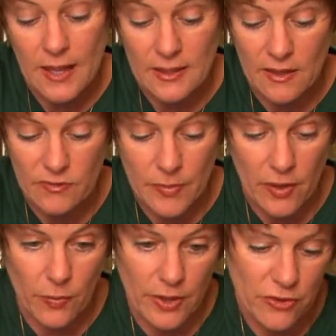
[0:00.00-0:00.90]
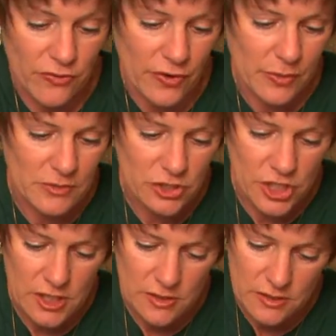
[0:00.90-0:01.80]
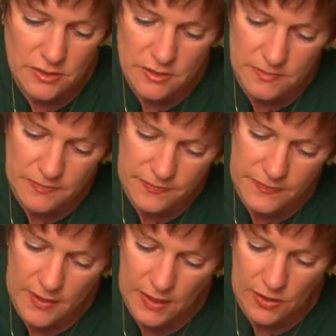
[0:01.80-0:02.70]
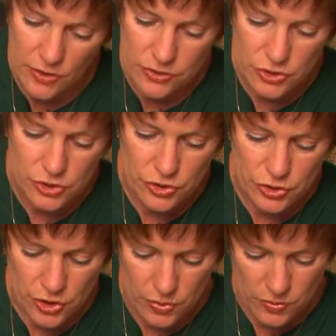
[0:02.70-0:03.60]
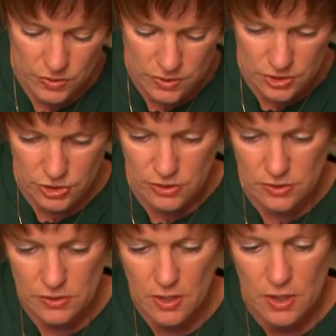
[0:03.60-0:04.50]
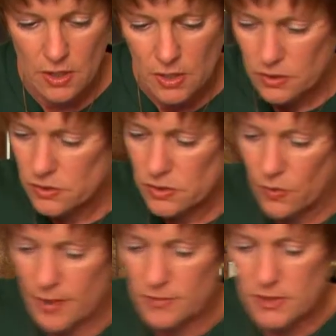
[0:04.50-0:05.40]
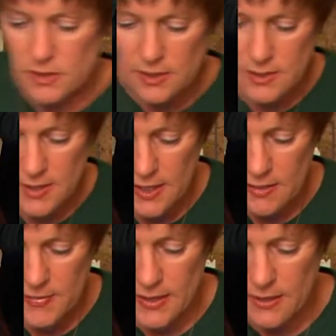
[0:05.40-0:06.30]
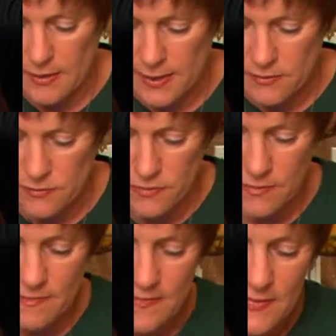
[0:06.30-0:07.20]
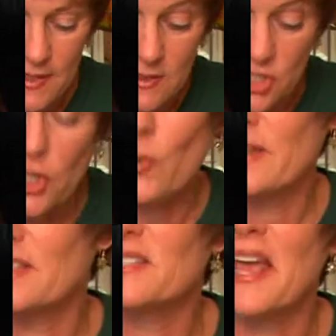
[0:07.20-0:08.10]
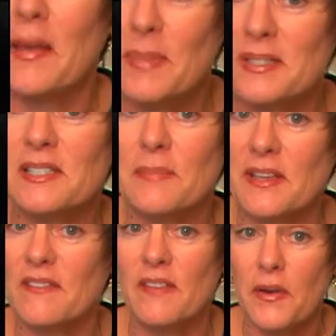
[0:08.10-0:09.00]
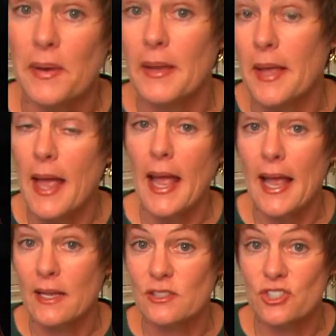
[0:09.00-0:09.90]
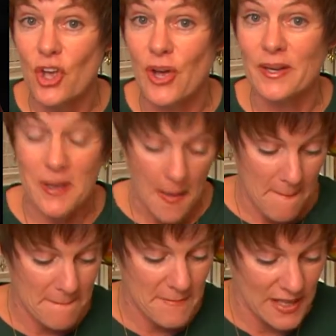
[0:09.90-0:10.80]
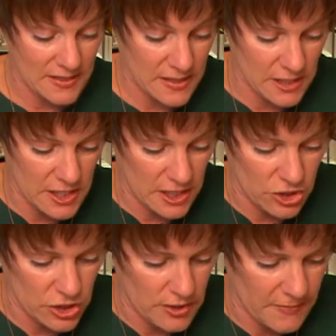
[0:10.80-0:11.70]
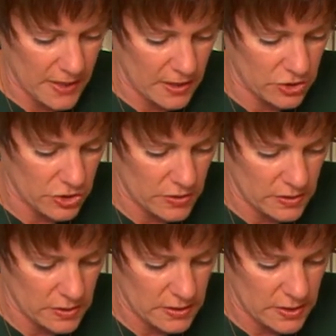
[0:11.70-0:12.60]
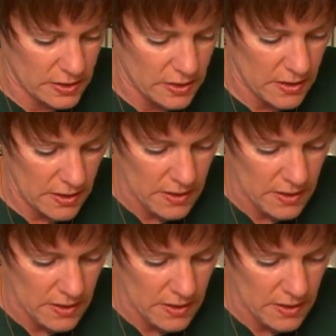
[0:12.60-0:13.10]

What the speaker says: I love Bellwether Farms cheeses. They are so delicious. So I'm just going to take my knife. This, you know what, this happens to be a very hands-on, messy dish to make, as you can see.